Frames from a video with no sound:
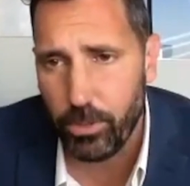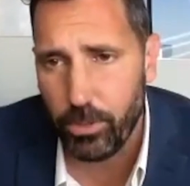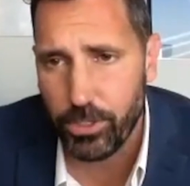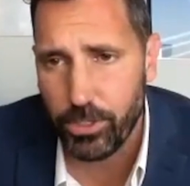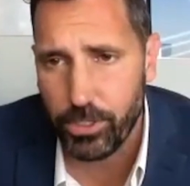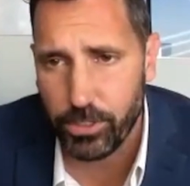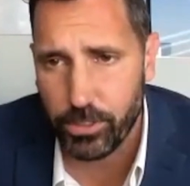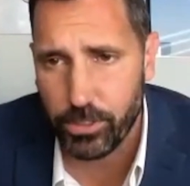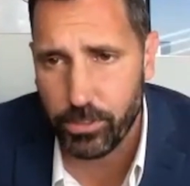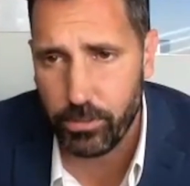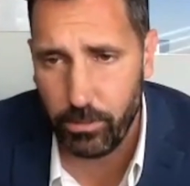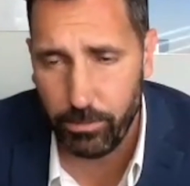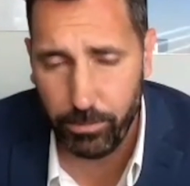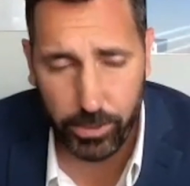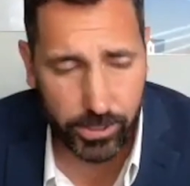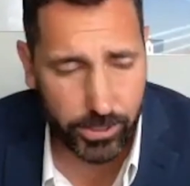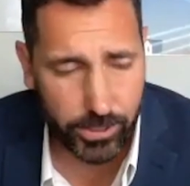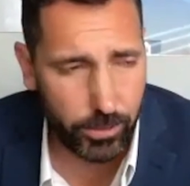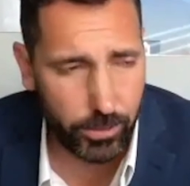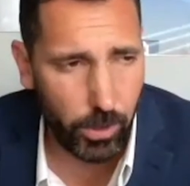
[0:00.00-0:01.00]
which is the
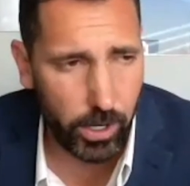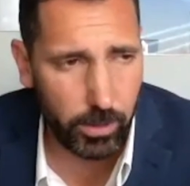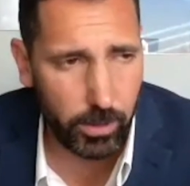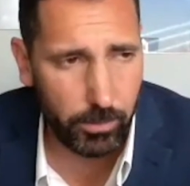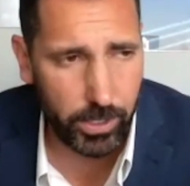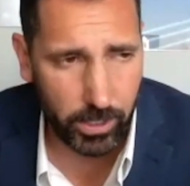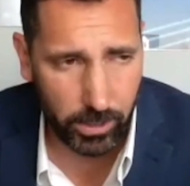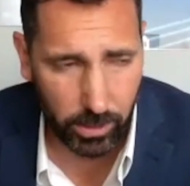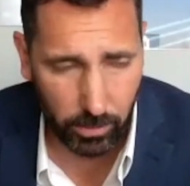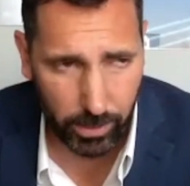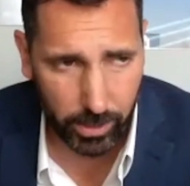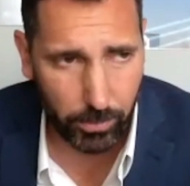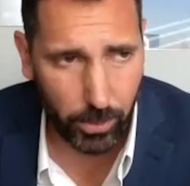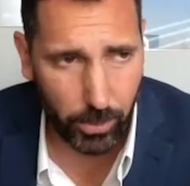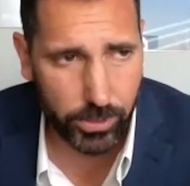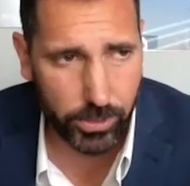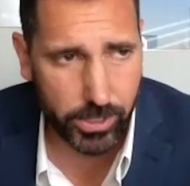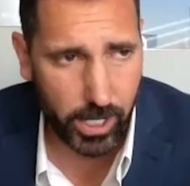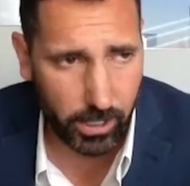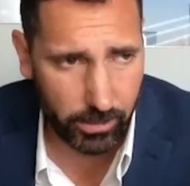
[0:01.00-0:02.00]
place you'd want to be on the big
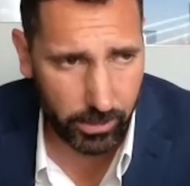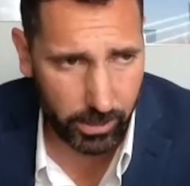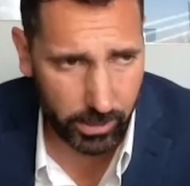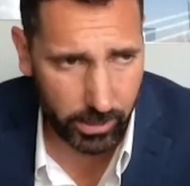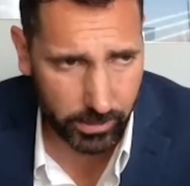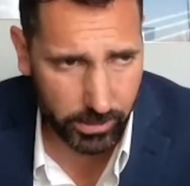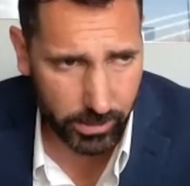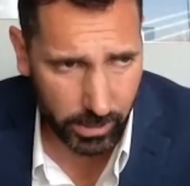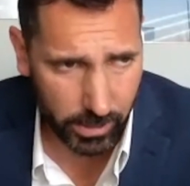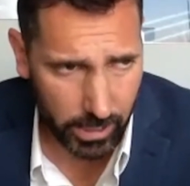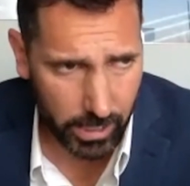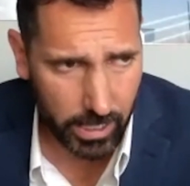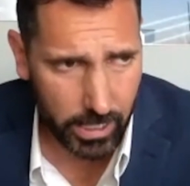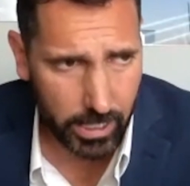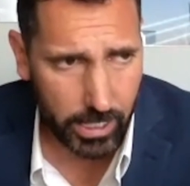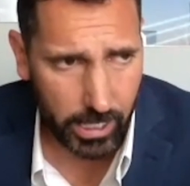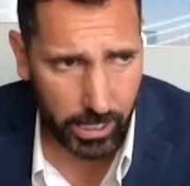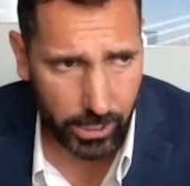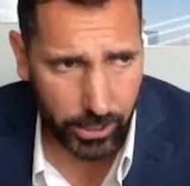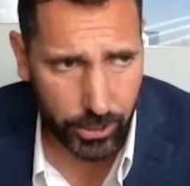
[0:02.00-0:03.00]
boat side of things
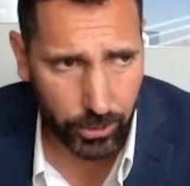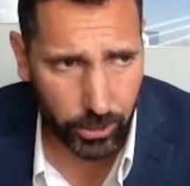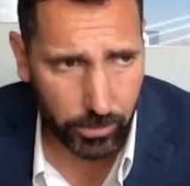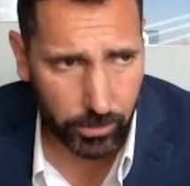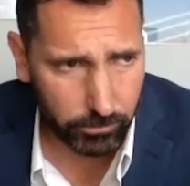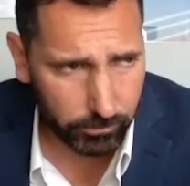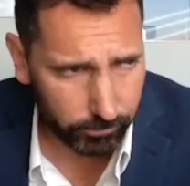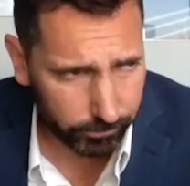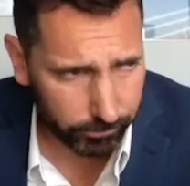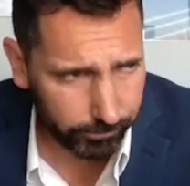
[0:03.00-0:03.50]
in Europe.